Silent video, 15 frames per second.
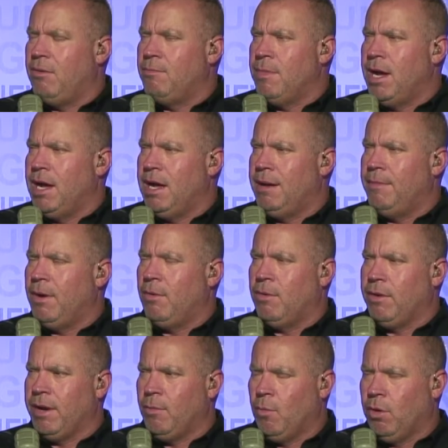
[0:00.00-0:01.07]
mom
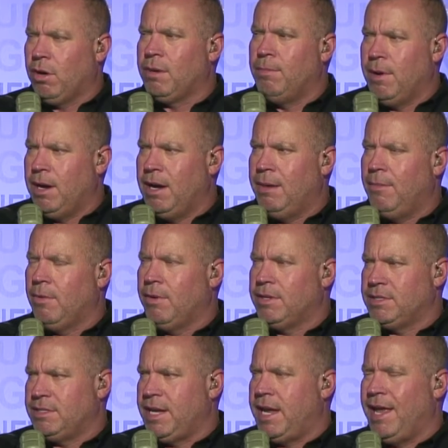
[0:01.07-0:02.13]
or a work mom or we
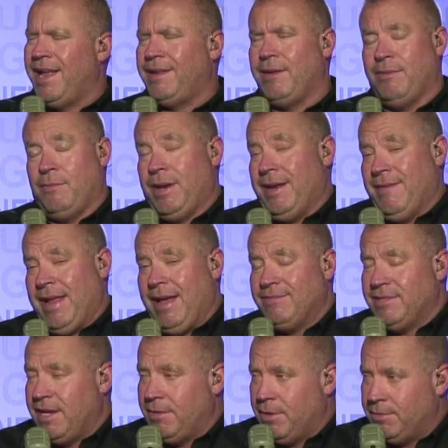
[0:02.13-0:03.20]
didn't even have
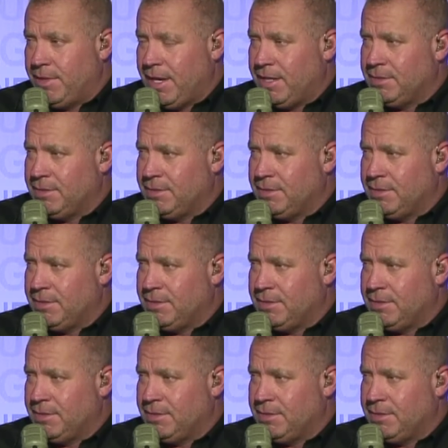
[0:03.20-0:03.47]
stay-at-home dads.